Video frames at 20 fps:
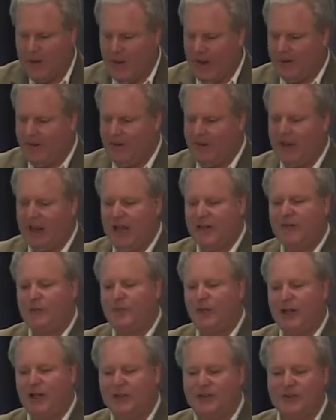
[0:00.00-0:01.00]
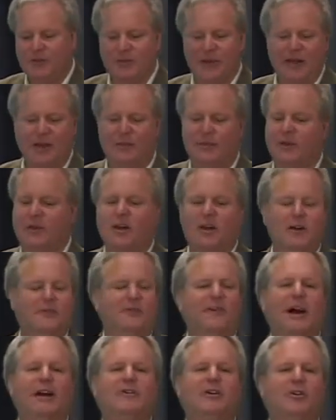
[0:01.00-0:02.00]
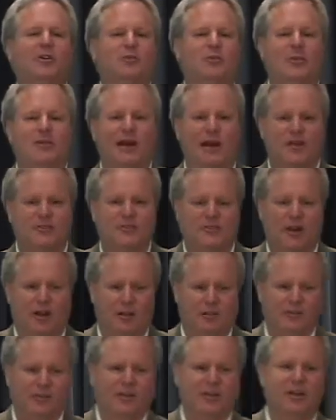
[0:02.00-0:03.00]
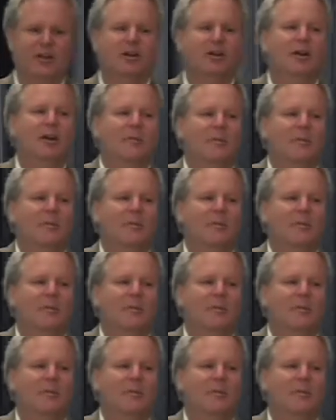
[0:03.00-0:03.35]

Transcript: And then they gave a pledge that might have been $500 or $1,000 a year.